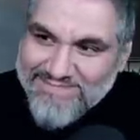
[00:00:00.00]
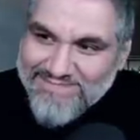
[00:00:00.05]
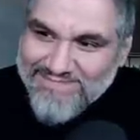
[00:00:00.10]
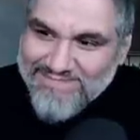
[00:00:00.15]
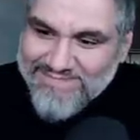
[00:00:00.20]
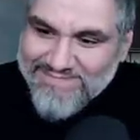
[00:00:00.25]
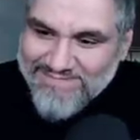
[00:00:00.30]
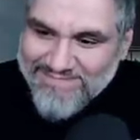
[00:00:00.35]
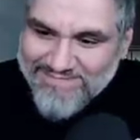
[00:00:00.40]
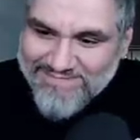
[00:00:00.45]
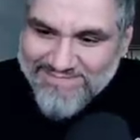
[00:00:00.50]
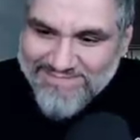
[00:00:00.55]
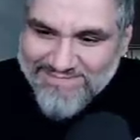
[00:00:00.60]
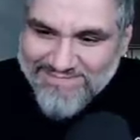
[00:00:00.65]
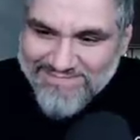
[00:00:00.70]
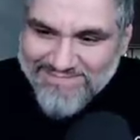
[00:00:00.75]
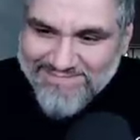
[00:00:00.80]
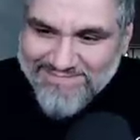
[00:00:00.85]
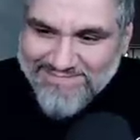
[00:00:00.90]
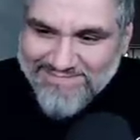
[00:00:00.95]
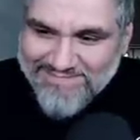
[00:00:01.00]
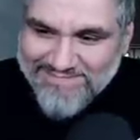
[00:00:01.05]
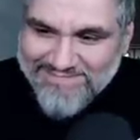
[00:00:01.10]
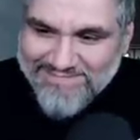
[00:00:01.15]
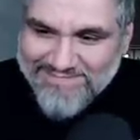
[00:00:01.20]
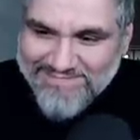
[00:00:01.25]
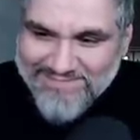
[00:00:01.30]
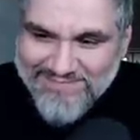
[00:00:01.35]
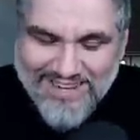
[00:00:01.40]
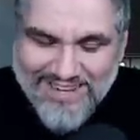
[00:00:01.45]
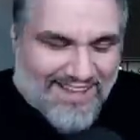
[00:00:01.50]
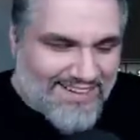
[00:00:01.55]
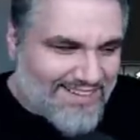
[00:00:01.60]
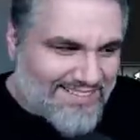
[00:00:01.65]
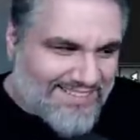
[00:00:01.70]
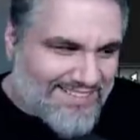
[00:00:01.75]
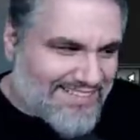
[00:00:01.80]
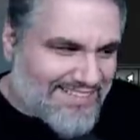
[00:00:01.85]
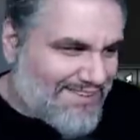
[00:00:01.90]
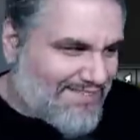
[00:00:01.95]
We even do this when we're not on the stream. Yeah, so.
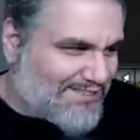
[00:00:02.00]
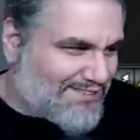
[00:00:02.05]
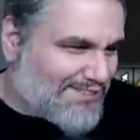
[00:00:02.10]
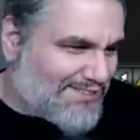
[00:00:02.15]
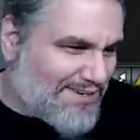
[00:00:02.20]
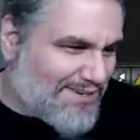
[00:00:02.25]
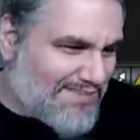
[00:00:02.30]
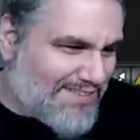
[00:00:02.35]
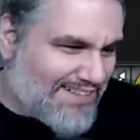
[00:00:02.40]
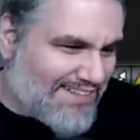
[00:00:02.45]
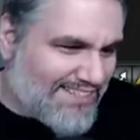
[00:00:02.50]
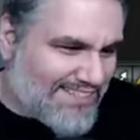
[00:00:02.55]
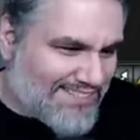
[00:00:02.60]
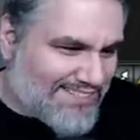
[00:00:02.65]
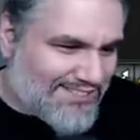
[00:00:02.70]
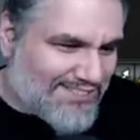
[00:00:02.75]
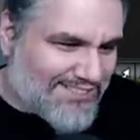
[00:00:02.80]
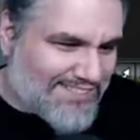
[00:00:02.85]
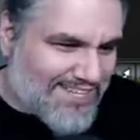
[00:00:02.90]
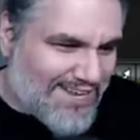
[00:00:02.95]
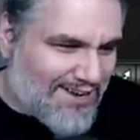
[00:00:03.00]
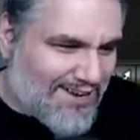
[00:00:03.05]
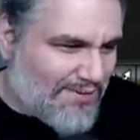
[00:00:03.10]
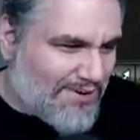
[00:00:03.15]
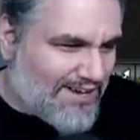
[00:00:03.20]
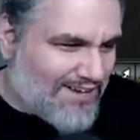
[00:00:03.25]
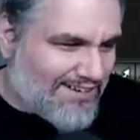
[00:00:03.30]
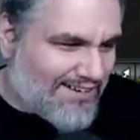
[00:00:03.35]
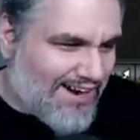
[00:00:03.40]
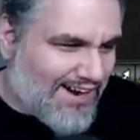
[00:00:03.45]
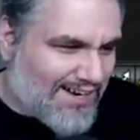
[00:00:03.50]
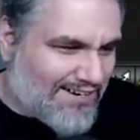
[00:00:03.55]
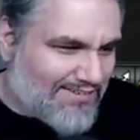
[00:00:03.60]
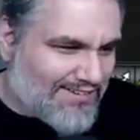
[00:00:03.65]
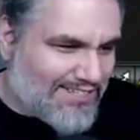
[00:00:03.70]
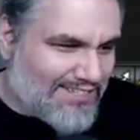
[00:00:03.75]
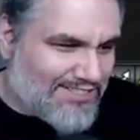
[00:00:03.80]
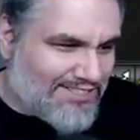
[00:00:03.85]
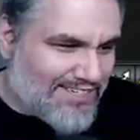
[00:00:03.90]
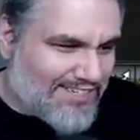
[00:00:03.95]
this isn't even a stream thing. This is just how we interact
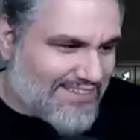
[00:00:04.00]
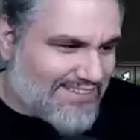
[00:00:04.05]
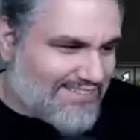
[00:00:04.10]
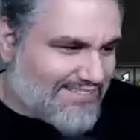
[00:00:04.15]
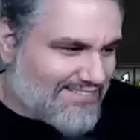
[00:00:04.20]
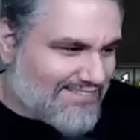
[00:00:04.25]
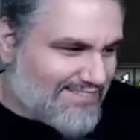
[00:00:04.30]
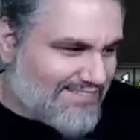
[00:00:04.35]
with each other.